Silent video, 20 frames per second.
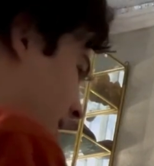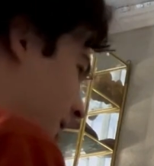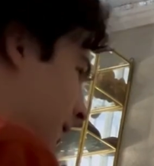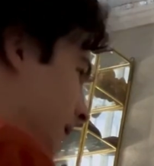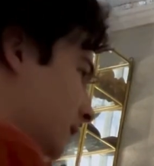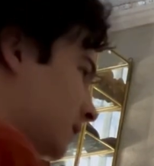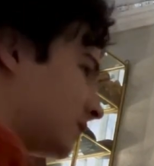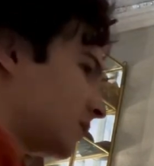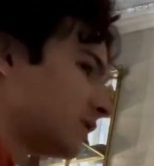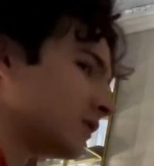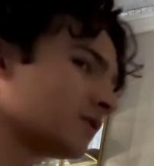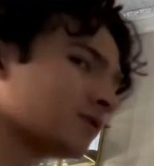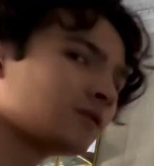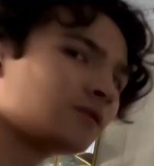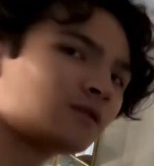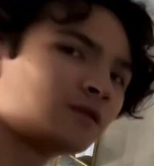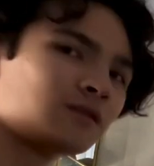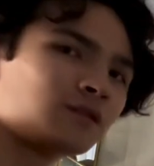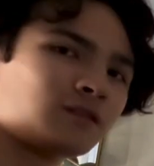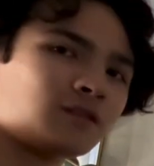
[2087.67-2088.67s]
Fish
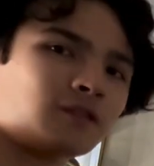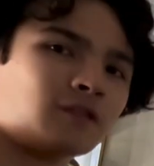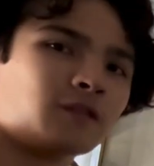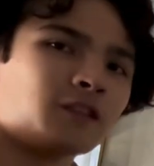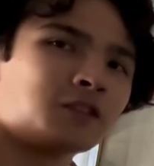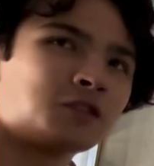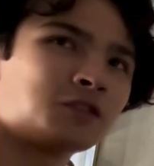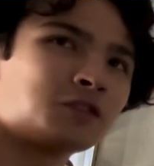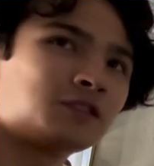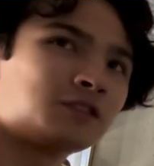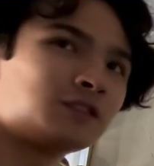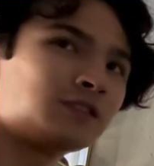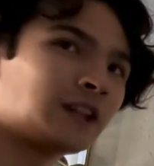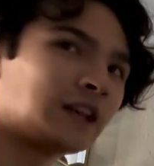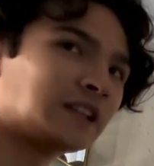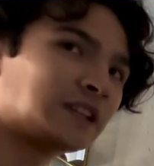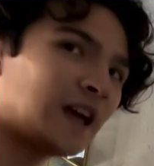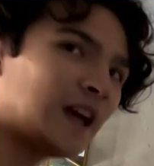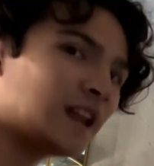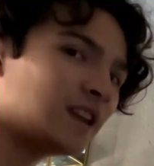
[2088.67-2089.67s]
are
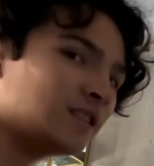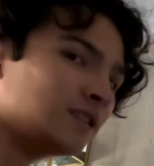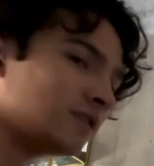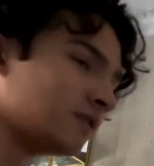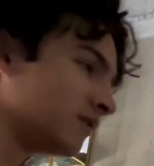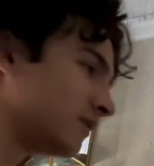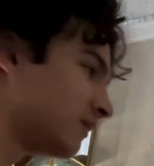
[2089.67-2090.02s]
like dead.